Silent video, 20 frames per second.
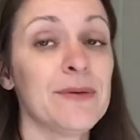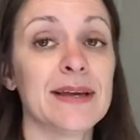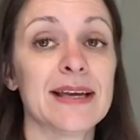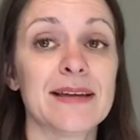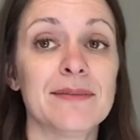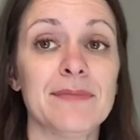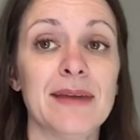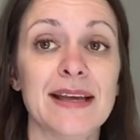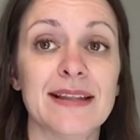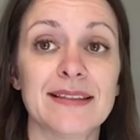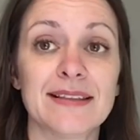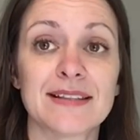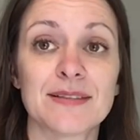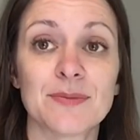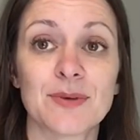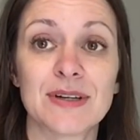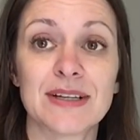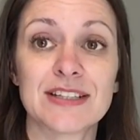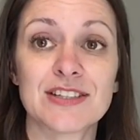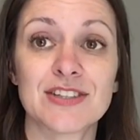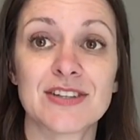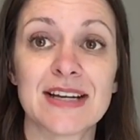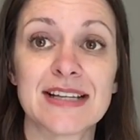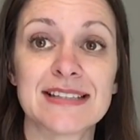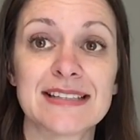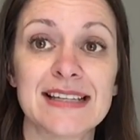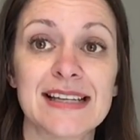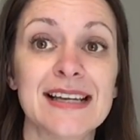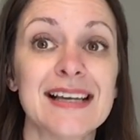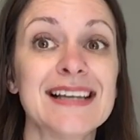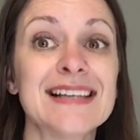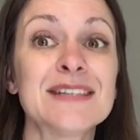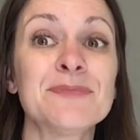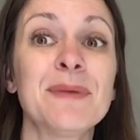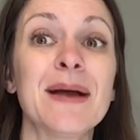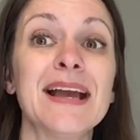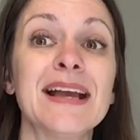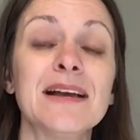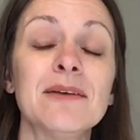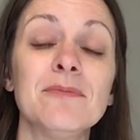we can make this more interesting is
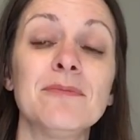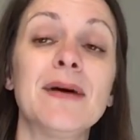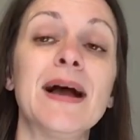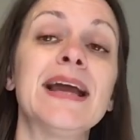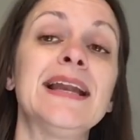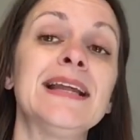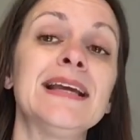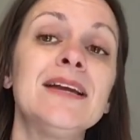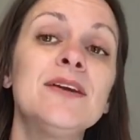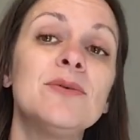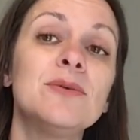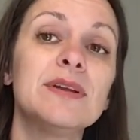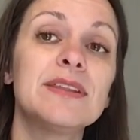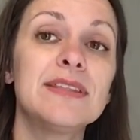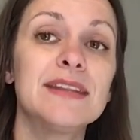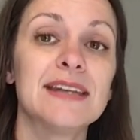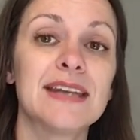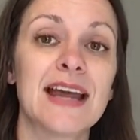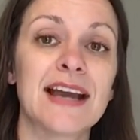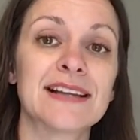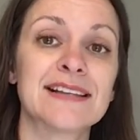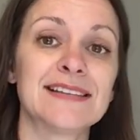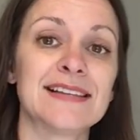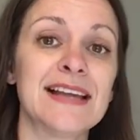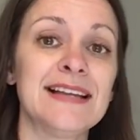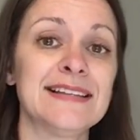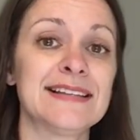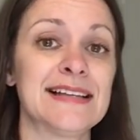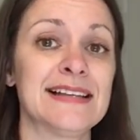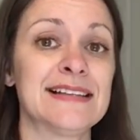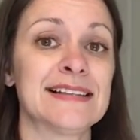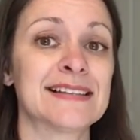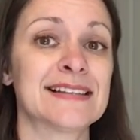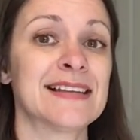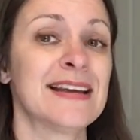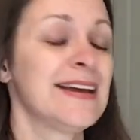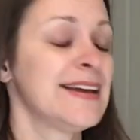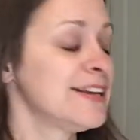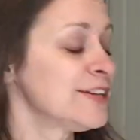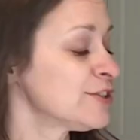by combining it with the next sentence.
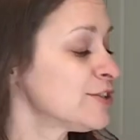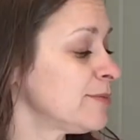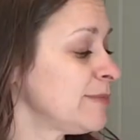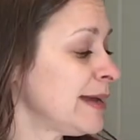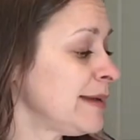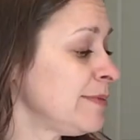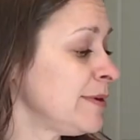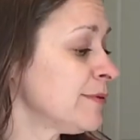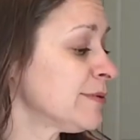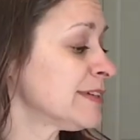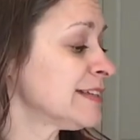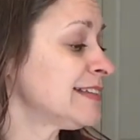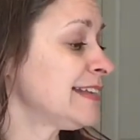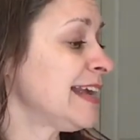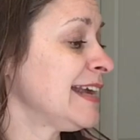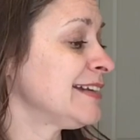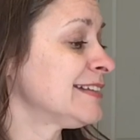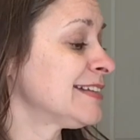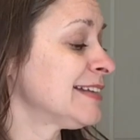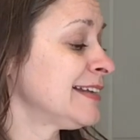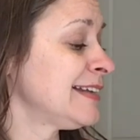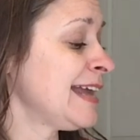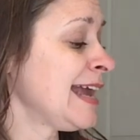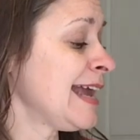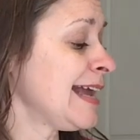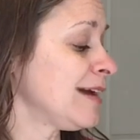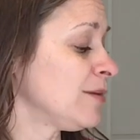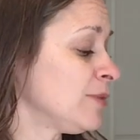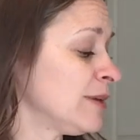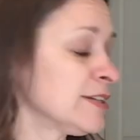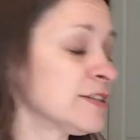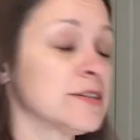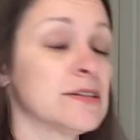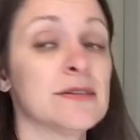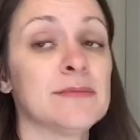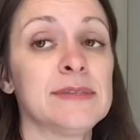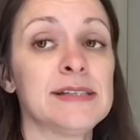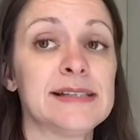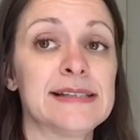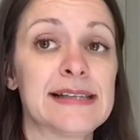So maybe we're saying, today I went to
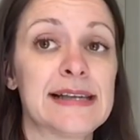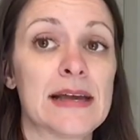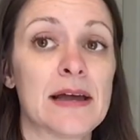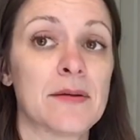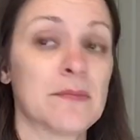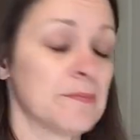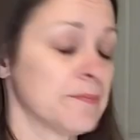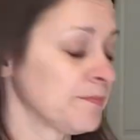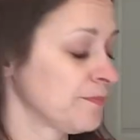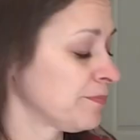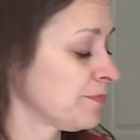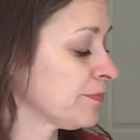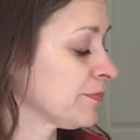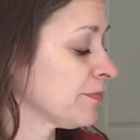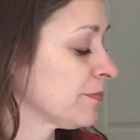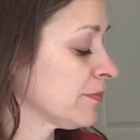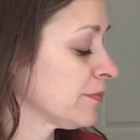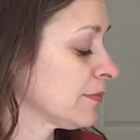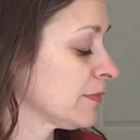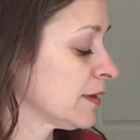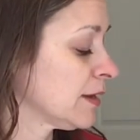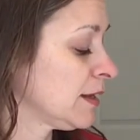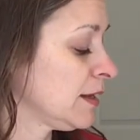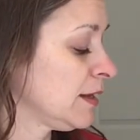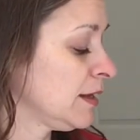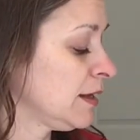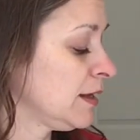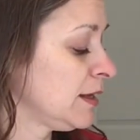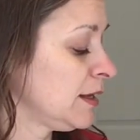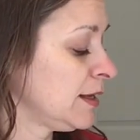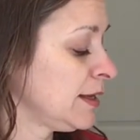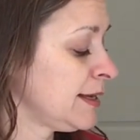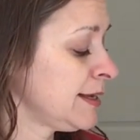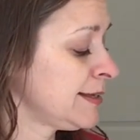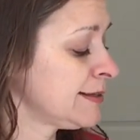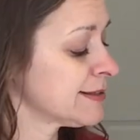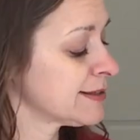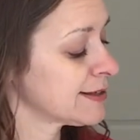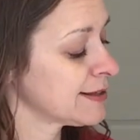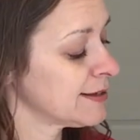the museum.
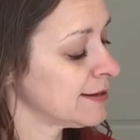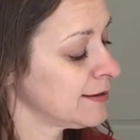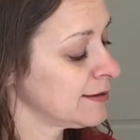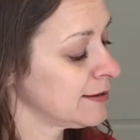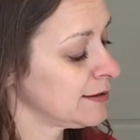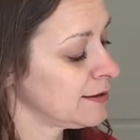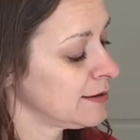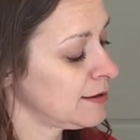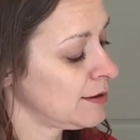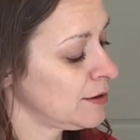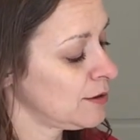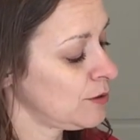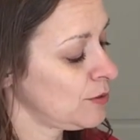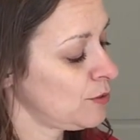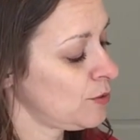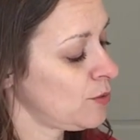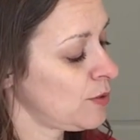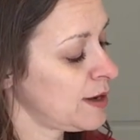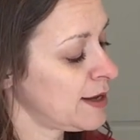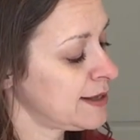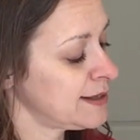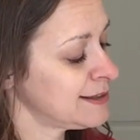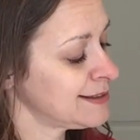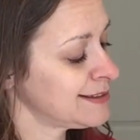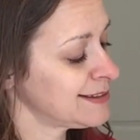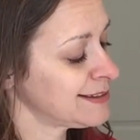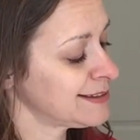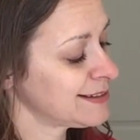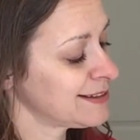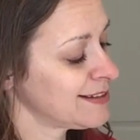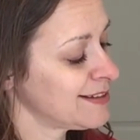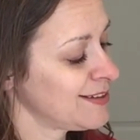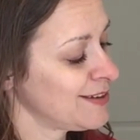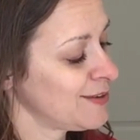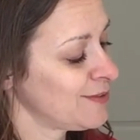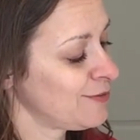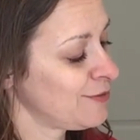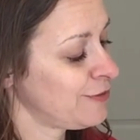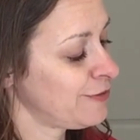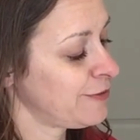It was
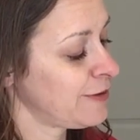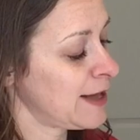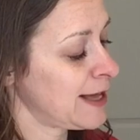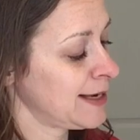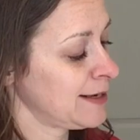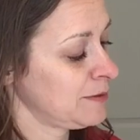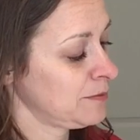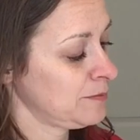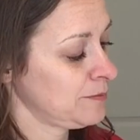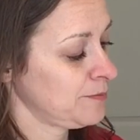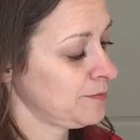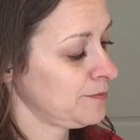fun.